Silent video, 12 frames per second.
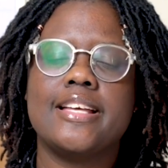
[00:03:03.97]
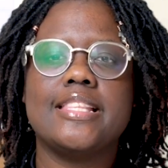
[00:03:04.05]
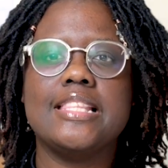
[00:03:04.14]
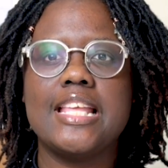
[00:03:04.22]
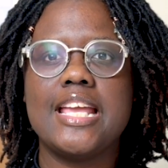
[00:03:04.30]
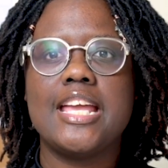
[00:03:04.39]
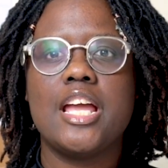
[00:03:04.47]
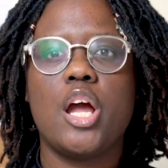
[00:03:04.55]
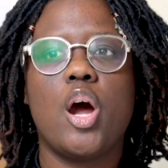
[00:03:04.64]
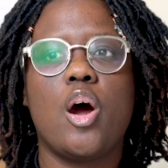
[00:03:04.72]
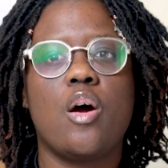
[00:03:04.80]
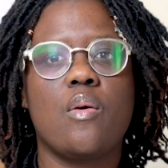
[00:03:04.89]
the
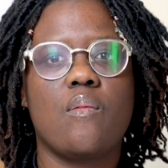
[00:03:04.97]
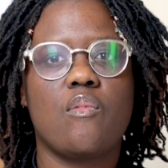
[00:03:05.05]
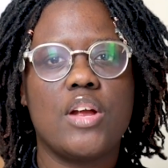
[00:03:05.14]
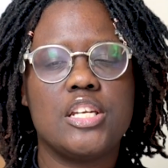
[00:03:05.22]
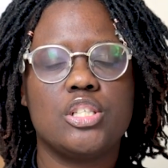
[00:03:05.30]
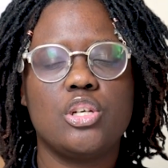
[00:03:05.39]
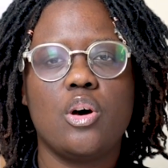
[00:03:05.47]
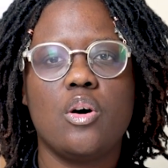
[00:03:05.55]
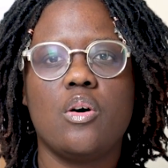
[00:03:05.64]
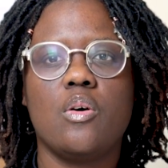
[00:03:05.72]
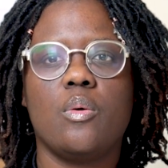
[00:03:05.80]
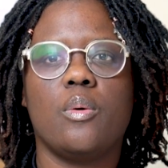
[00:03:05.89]

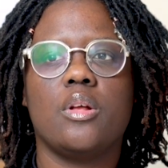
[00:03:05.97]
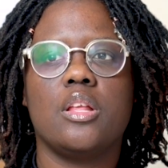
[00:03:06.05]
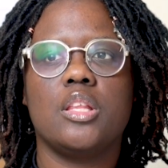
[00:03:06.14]
original